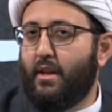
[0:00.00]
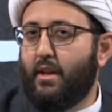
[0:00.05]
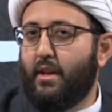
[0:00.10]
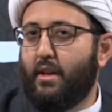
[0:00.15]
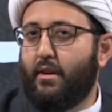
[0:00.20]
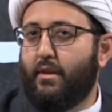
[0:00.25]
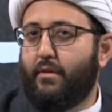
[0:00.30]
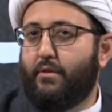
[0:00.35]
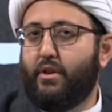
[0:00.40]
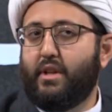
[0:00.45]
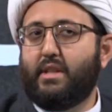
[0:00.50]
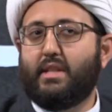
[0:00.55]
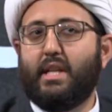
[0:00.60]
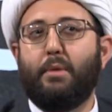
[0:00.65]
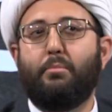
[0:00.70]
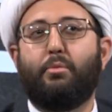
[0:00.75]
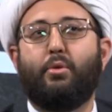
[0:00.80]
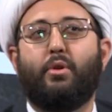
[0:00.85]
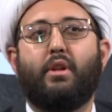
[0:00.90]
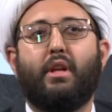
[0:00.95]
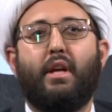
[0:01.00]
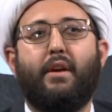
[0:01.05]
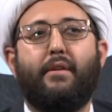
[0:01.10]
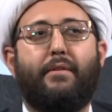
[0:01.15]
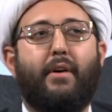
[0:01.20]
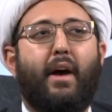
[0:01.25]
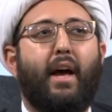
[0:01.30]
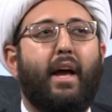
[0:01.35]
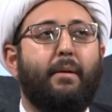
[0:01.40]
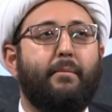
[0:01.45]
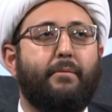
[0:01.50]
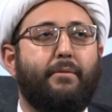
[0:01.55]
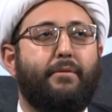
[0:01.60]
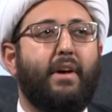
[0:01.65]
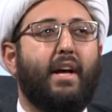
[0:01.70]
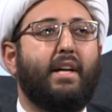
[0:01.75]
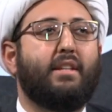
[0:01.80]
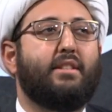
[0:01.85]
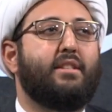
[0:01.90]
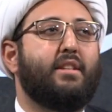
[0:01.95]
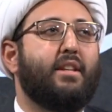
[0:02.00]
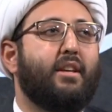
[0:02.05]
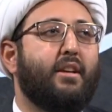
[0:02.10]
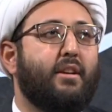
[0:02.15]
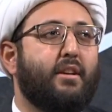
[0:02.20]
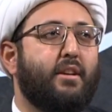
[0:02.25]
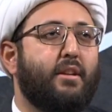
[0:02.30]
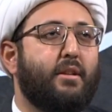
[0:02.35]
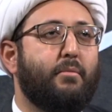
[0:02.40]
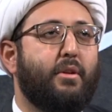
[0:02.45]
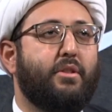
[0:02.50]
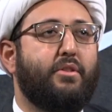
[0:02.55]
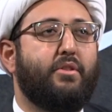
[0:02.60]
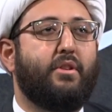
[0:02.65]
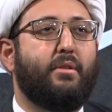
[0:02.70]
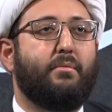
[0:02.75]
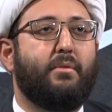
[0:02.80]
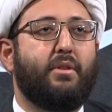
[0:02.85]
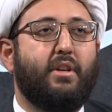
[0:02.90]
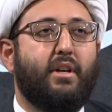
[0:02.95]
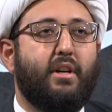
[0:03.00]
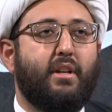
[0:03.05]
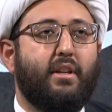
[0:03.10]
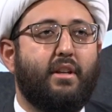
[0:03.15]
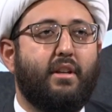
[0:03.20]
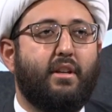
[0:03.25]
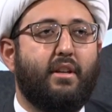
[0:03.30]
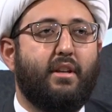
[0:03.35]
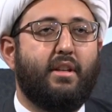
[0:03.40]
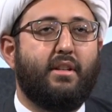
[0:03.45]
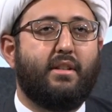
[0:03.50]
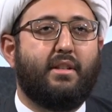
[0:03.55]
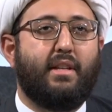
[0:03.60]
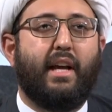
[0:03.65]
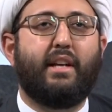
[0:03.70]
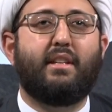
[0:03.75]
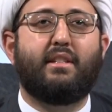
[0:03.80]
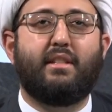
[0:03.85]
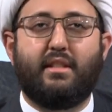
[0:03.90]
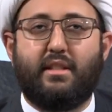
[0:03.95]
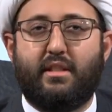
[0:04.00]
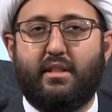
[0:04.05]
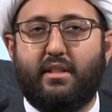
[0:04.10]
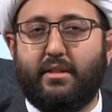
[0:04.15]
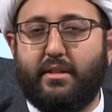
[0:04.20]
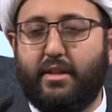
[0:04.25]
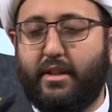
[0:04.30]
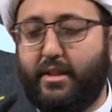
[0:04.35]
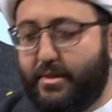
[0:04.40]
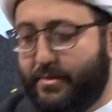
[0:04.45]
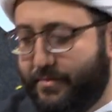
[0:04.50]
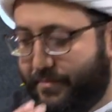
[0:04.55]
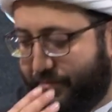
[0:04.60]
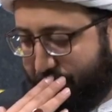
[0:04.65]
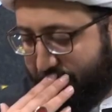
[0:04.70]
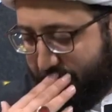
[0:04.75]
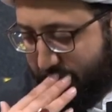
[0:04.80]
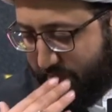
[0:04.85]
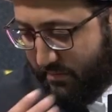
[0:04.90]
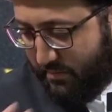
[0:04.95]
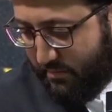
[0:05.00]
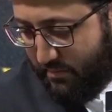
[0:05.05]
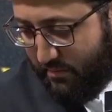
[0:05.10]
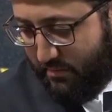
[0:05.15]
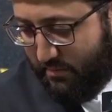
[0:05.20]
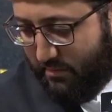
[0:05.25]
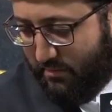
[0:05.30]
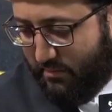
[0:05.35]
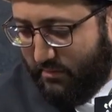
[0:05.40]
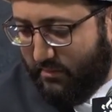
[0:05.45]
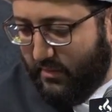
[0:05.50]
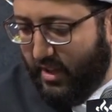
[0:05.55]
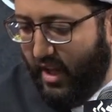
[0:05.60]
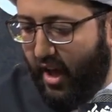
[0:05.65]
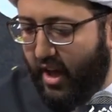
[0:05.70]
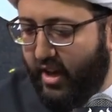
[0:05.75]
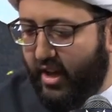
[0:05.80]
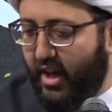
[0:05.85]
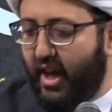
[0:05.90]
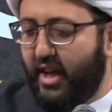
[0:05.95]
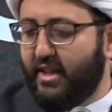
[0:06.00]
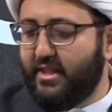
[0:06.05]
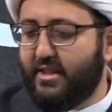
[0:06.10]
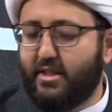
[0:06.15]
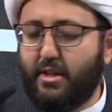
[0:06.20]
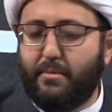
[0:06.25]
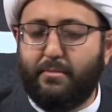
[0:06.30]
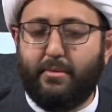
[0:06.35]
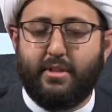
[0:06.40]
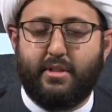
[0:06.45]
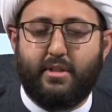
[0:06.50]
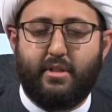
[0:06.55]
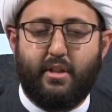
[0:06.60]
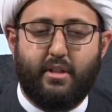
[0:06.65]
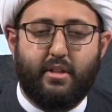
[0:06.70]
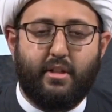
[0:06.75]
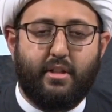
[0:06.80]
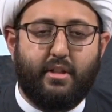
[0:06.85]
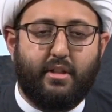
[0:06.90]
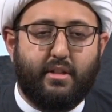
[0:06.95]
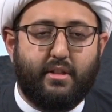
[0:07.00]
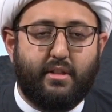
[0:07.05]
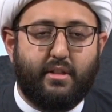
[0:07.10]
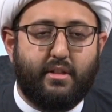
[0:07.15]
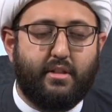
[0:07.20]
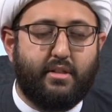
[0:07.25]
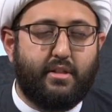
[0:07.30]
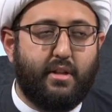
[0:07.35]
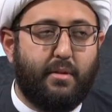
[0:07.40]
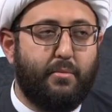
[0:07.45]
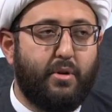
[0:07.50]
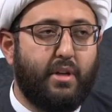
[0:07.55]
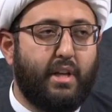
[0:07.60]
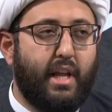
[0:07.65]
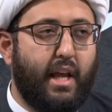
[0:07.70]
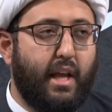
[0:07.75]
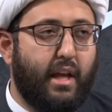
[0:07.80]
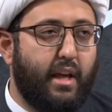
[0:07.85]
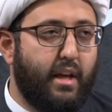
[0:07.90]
For example, if I am fasting in the month of Ramadan in Texas on a hot summer day,